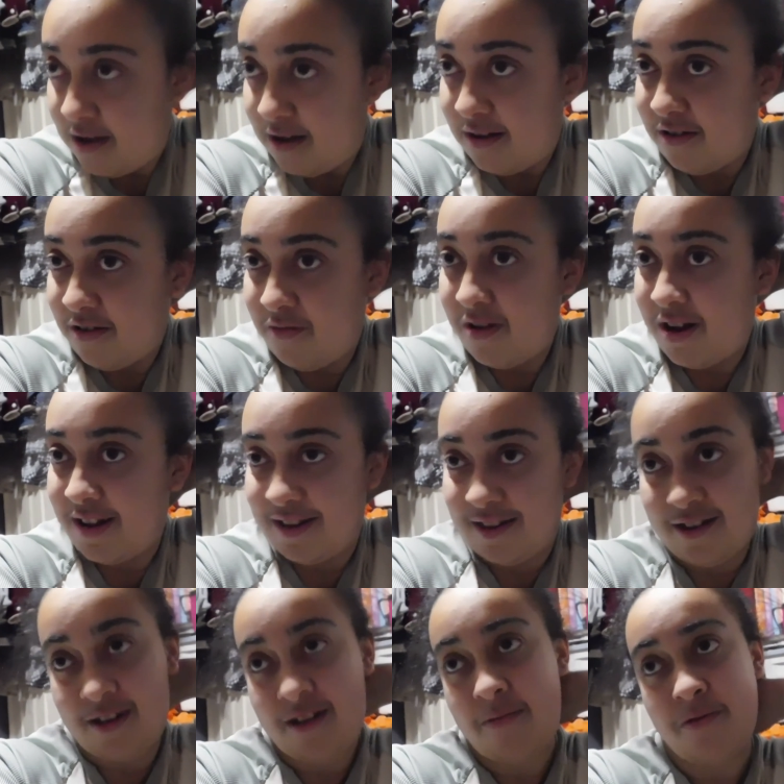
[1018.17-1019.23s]
Just realised it's
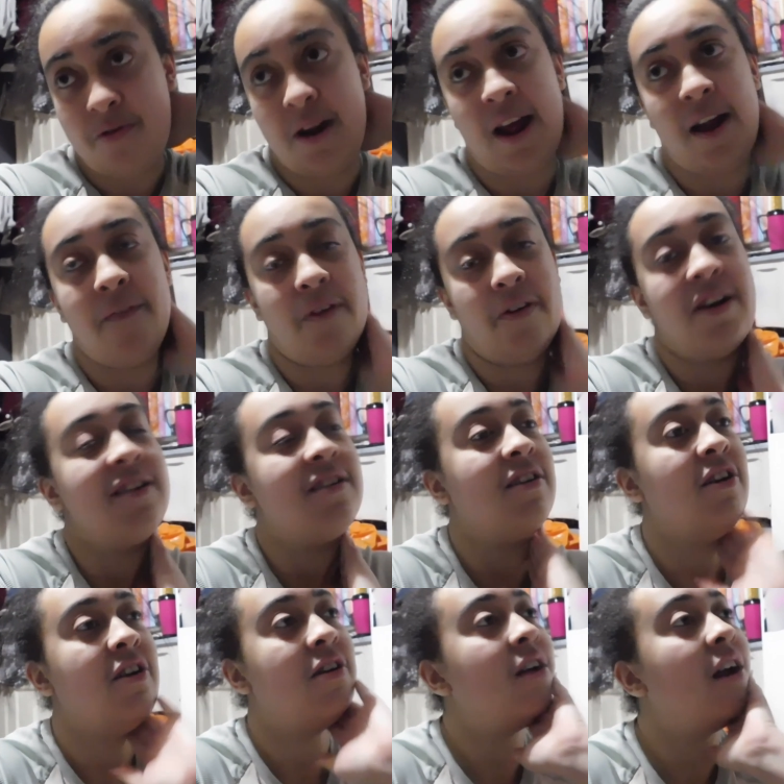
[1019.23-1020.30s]
going to come to an end very
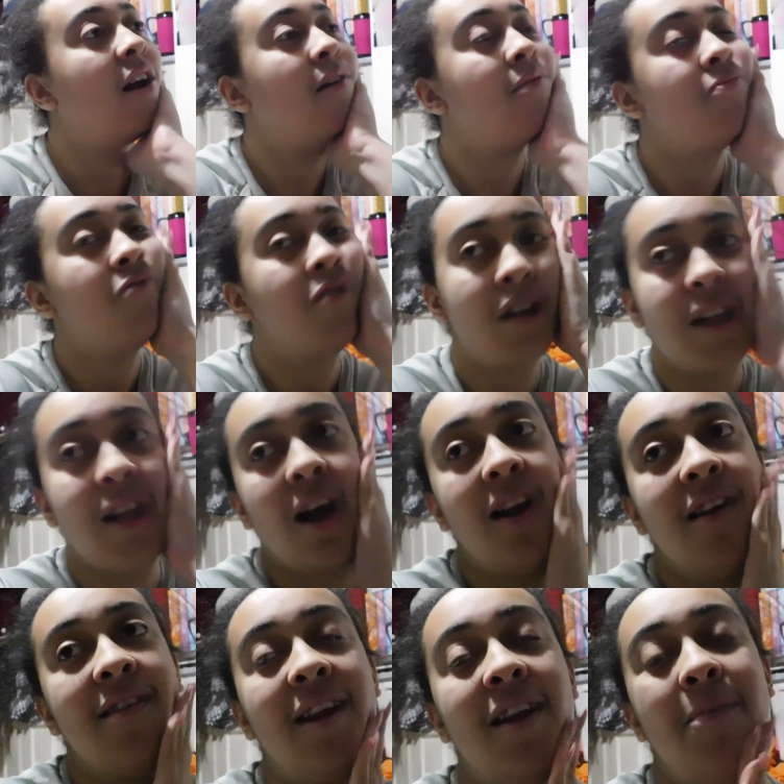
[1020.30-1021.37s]
soon. I'm really kind
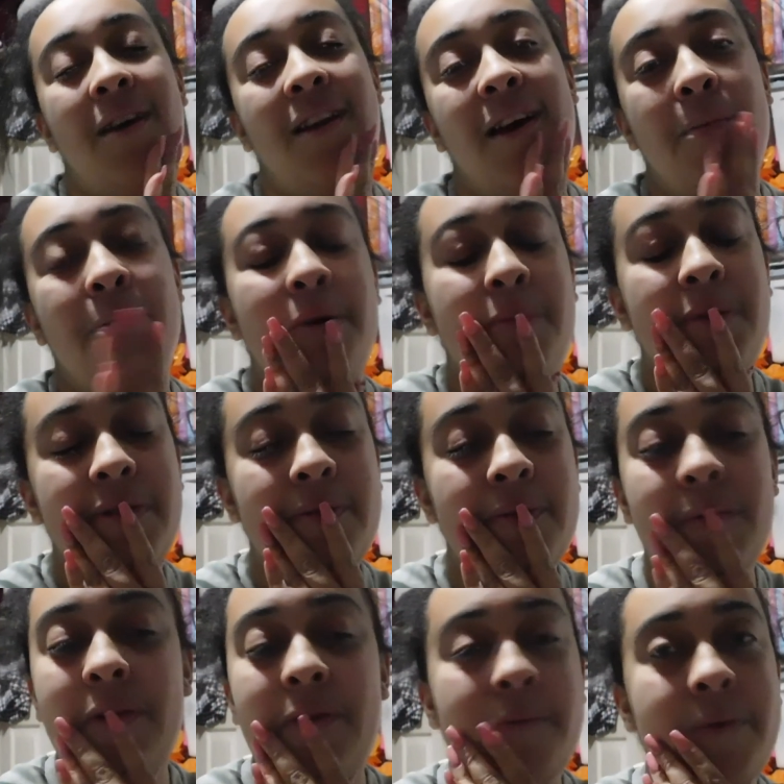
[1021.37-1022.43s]
of sad about that, but
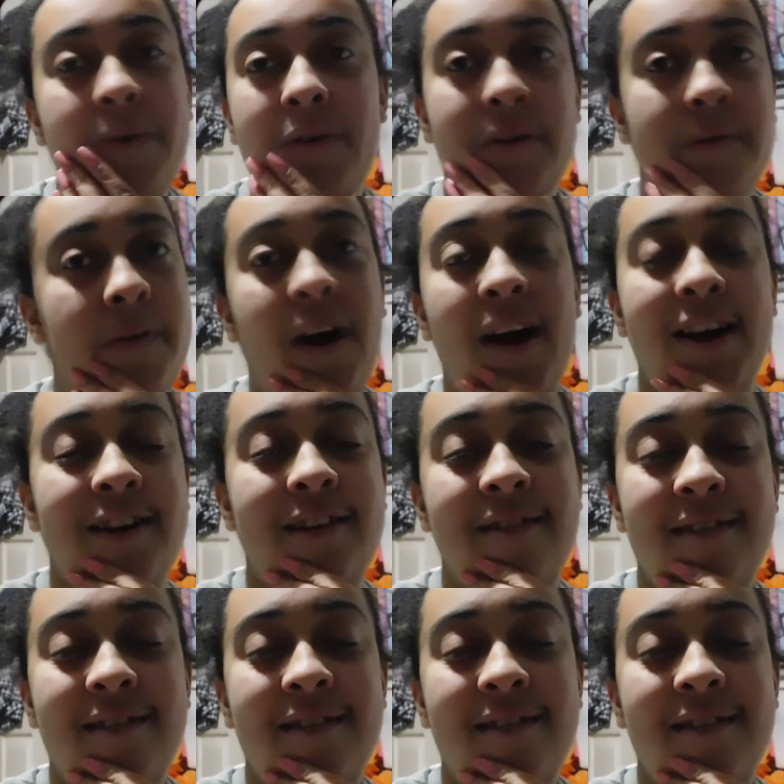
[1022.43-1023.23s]
we'll fine.